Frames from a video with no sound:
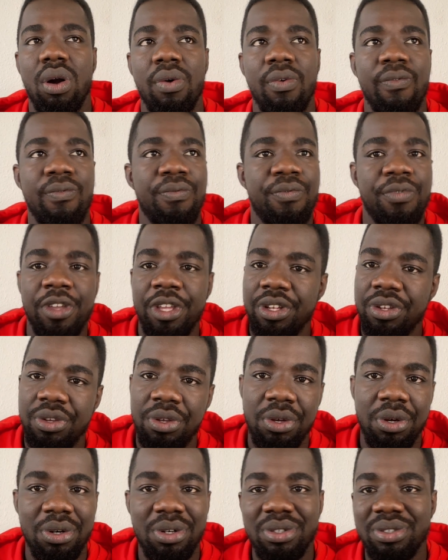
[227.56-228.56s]

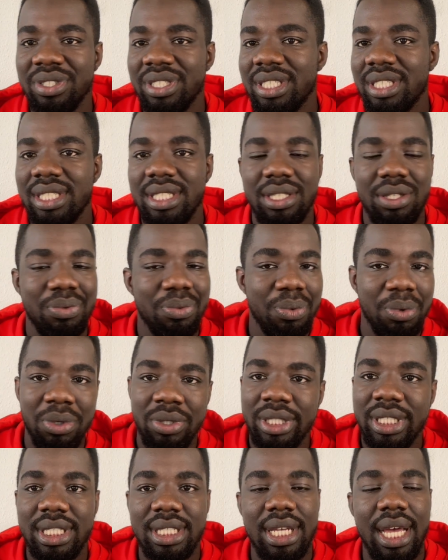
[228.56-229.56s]
videos,
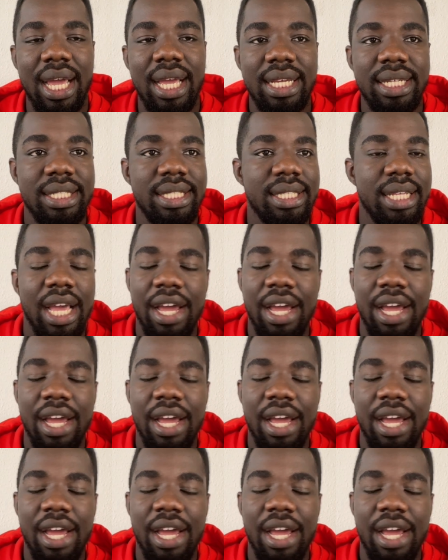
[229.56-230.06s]
road signs,